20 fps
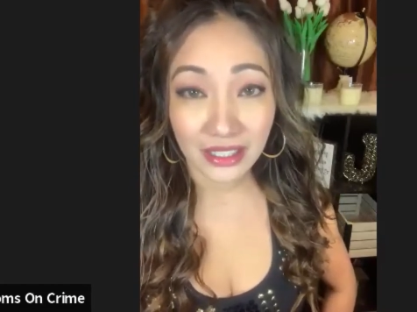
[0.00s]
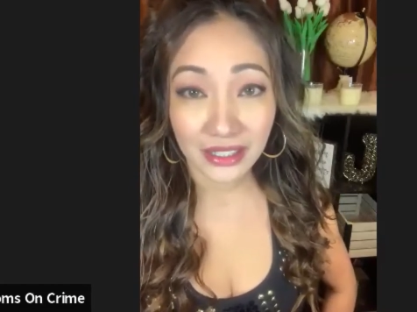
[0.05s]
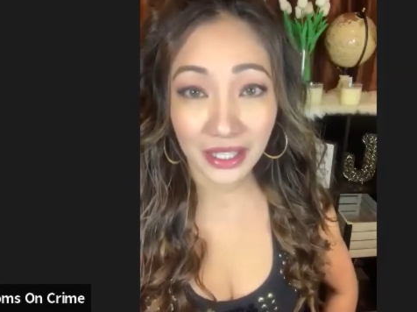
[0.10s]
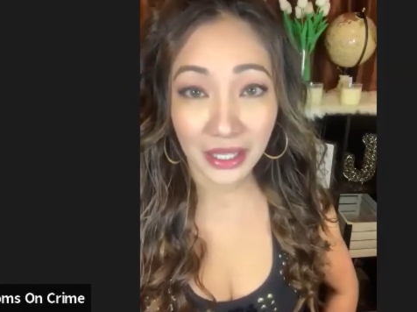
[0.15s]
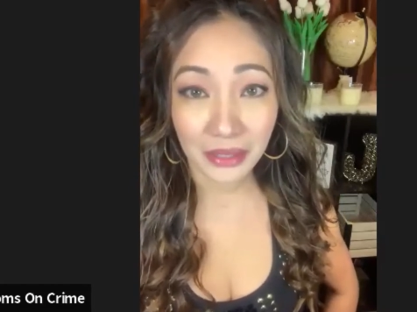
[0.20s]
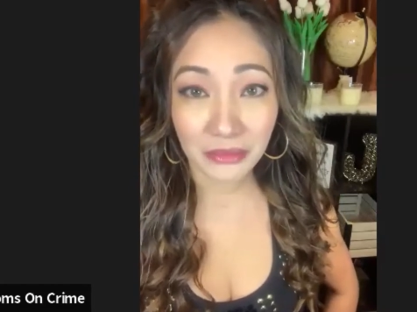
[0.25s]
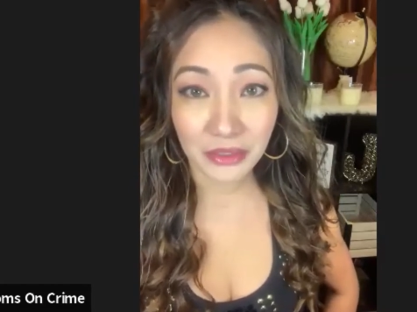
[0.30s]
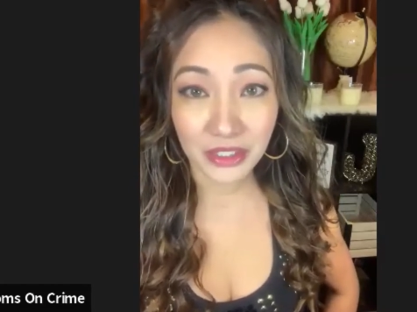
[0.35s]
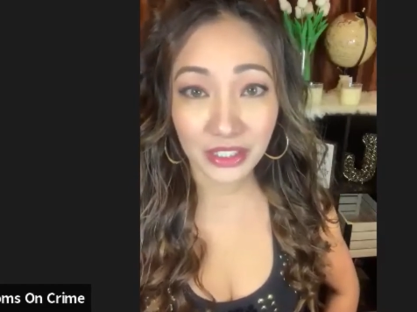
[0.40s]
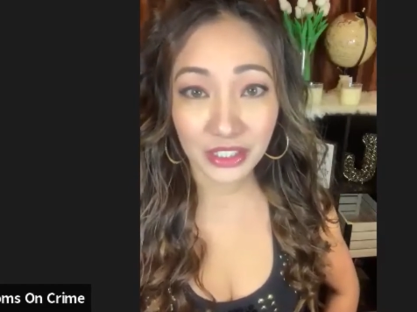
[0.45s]

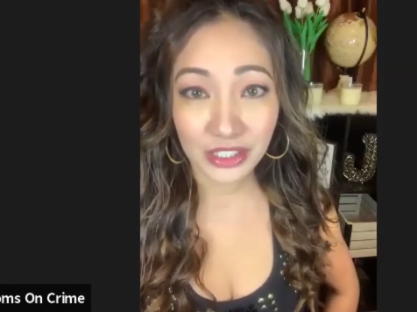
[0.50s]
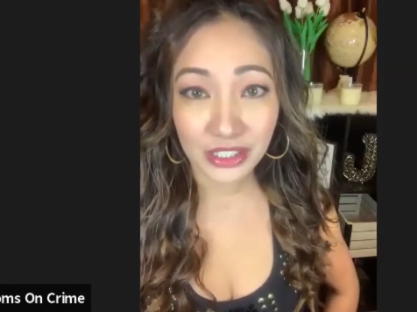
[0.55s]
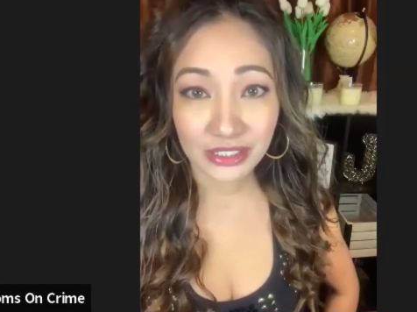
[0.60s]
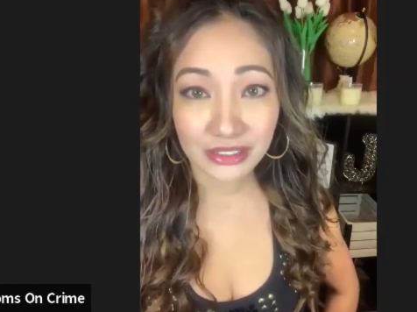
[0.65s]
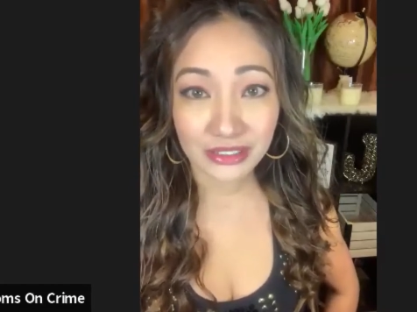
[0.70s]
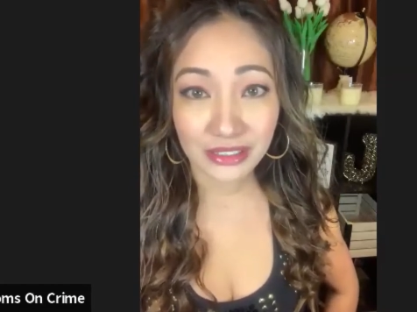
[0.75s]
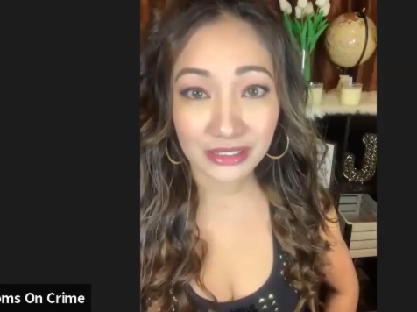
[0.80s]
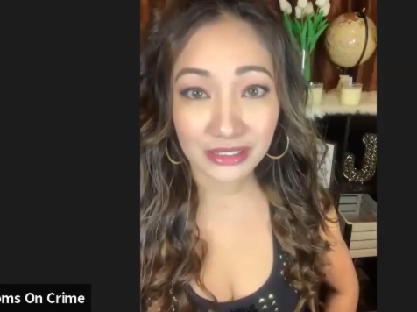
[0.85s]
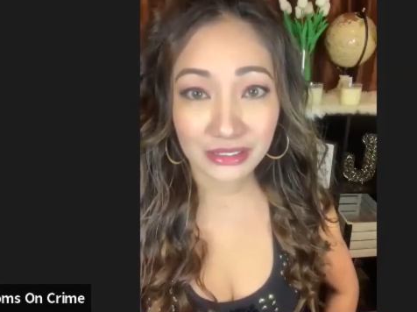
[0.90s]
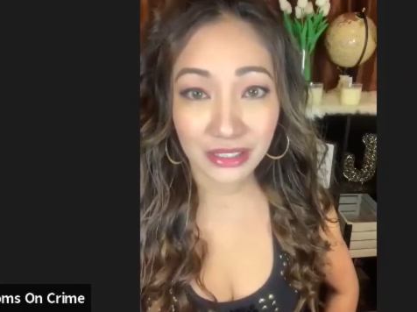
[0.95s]
ammunition
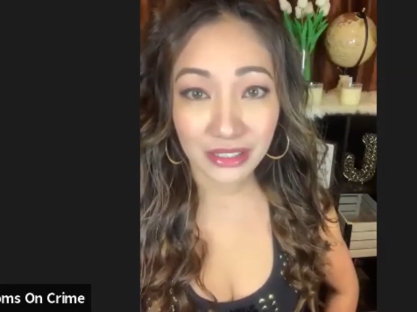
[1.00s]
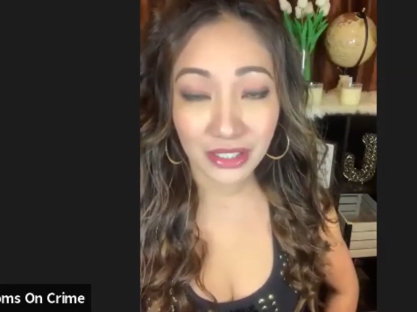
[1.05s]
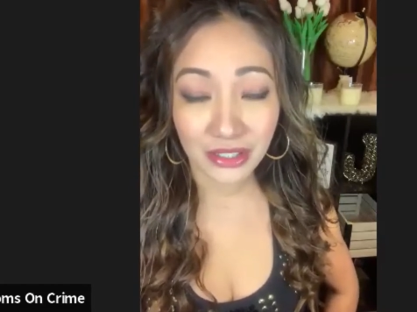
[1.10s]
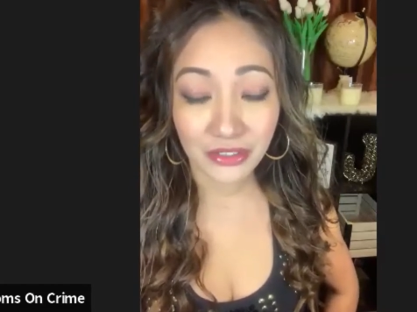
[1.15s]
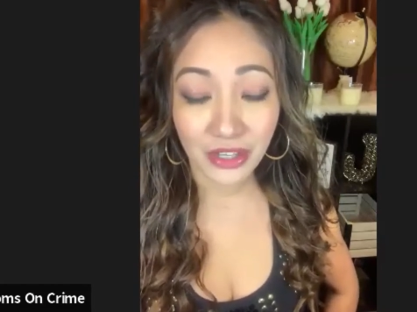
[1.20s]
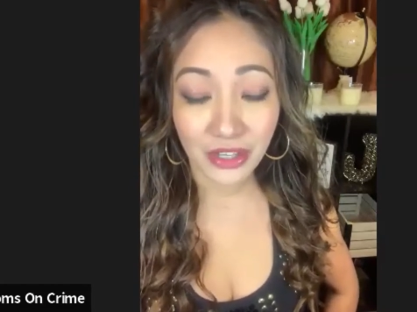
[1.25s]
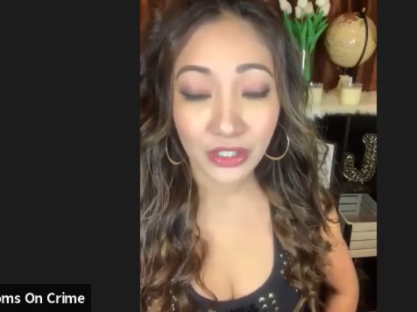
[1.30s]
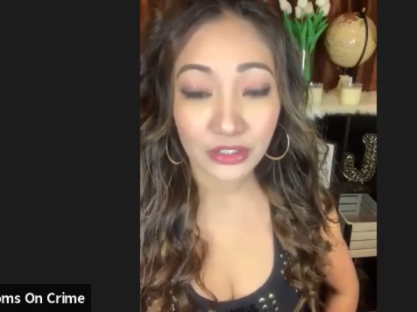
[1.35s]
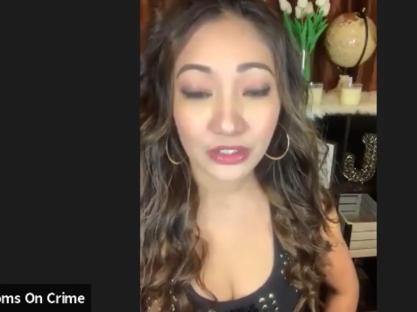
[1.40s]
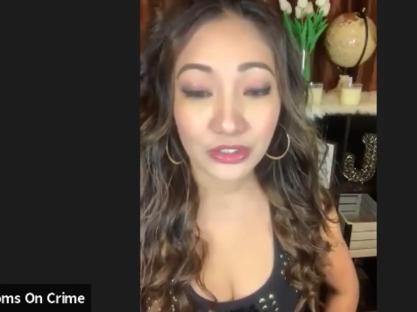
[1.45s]
and stuff.
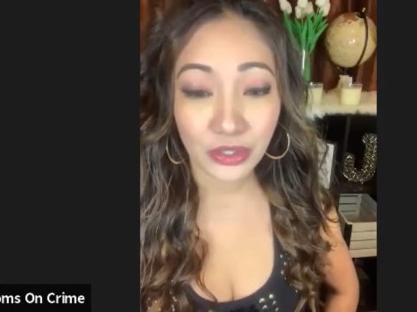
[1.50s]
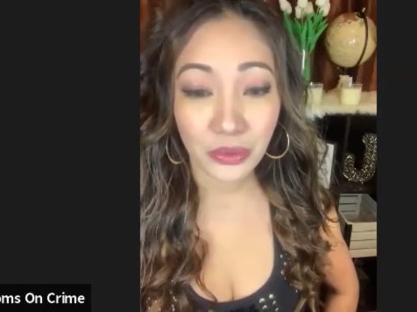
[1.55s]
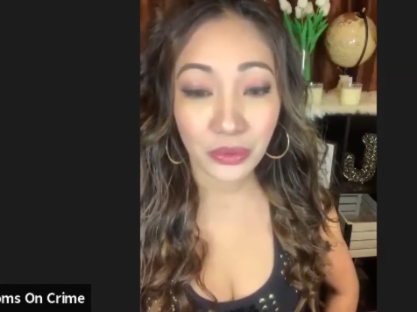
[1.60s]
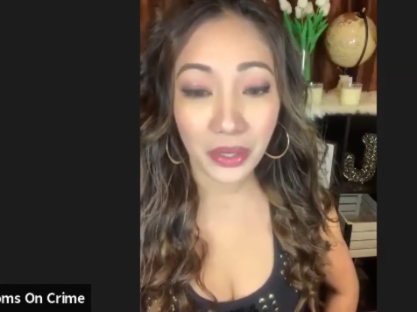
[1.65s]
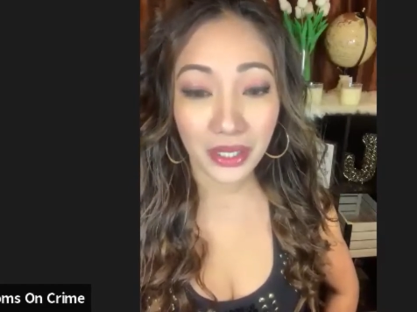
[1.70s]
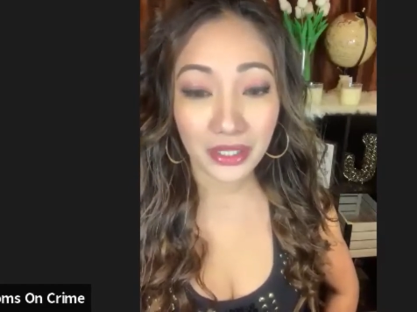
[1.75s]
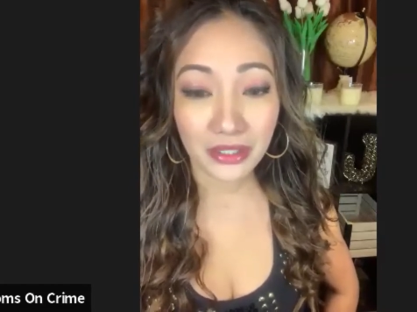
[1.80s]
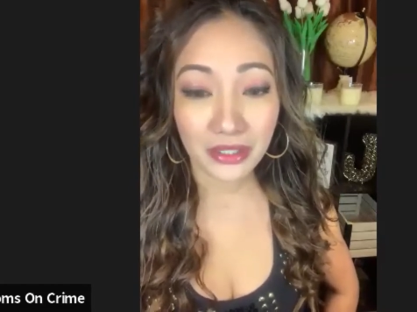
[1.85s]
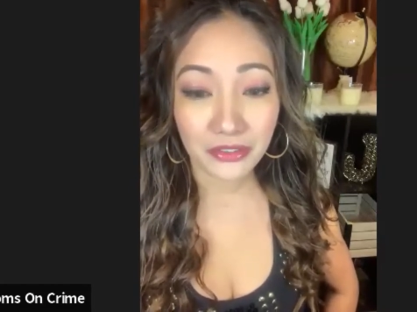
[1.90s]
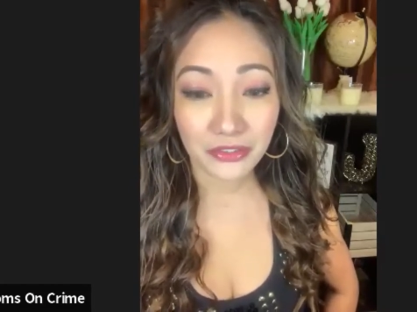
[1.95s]
So
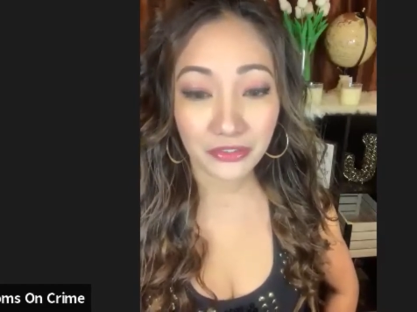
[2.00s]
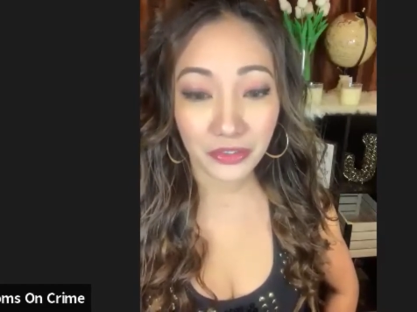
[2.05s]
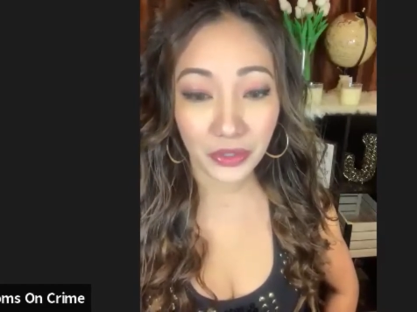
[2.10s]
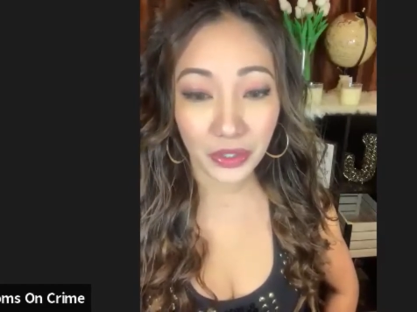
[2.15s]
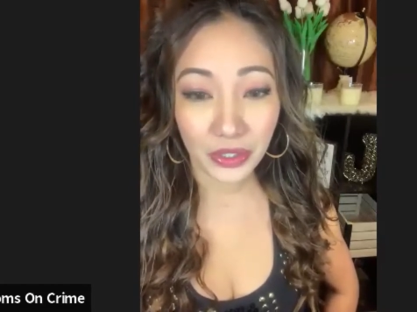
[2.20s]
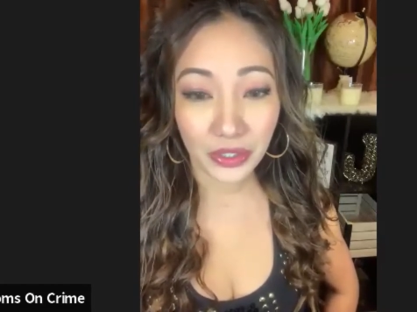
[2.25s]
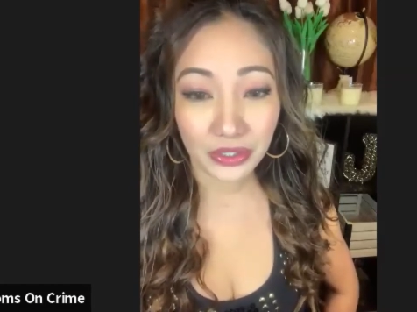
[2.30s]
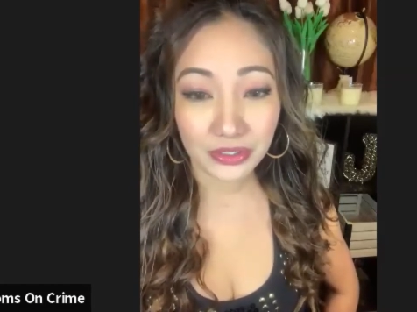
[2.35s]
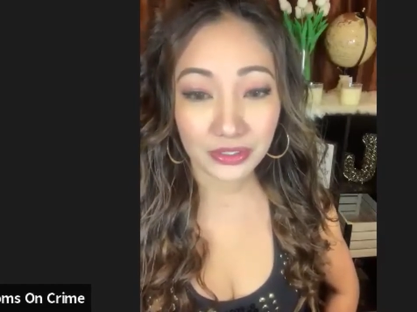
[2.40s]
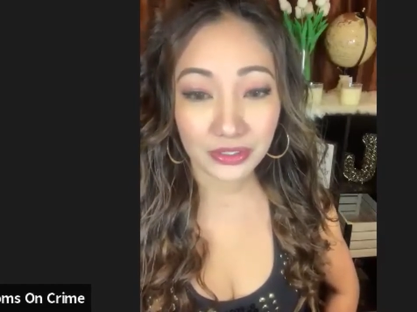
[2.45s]
at
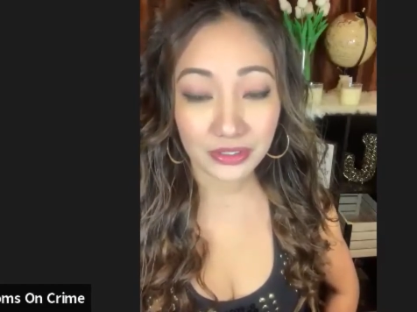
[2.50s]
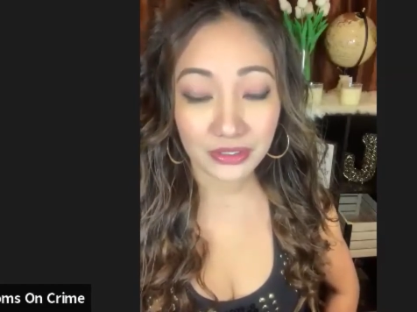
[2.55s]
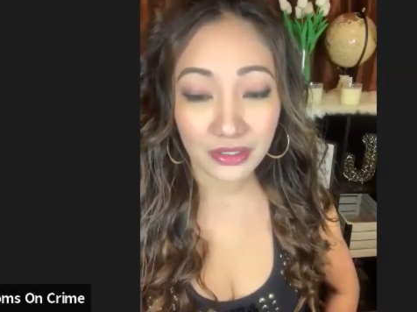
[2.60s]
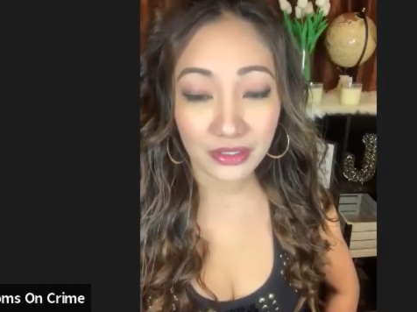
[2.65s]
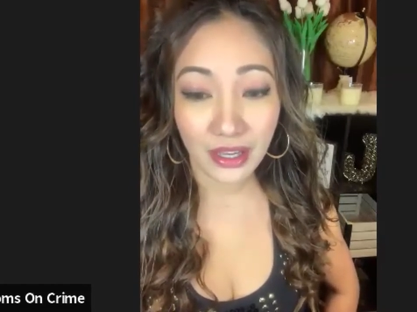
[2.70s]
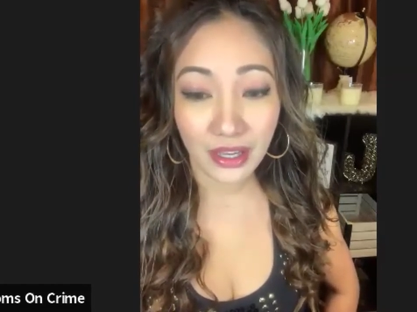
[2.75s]
first,